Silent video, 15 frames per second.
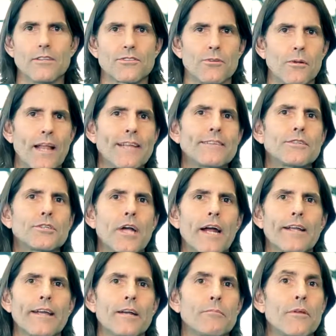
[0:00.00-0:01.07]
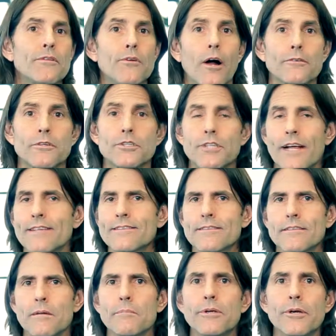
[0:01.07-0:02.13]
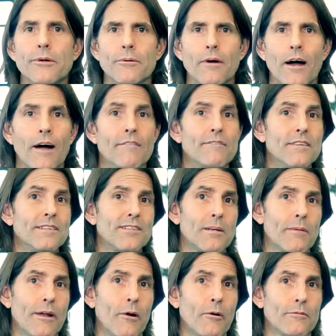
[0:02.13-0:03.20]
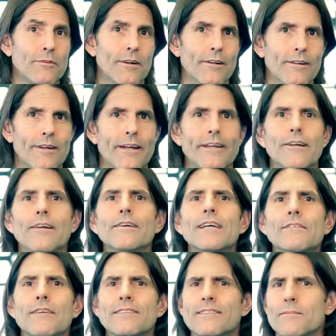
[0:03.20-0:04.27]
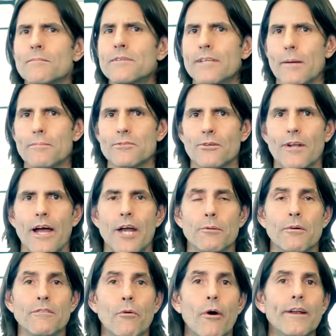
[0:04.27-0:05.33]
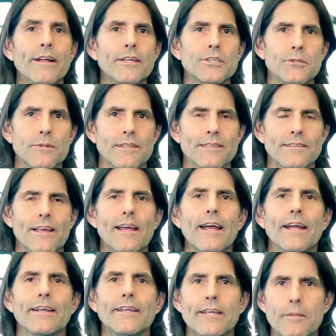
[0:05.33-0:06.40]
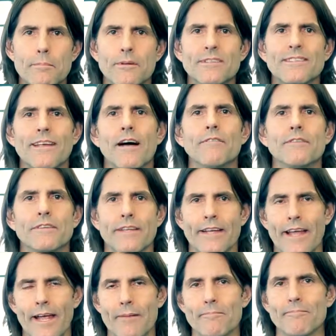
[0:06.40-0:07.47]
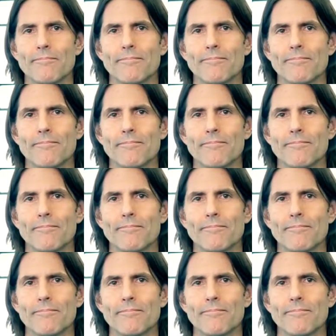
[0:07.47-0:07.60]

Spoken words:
So let's check in with Dr. Jason Lemieux of Physiomed Oakville, and he'll give us some tips on how to avoid injuries and keep yourself in the game.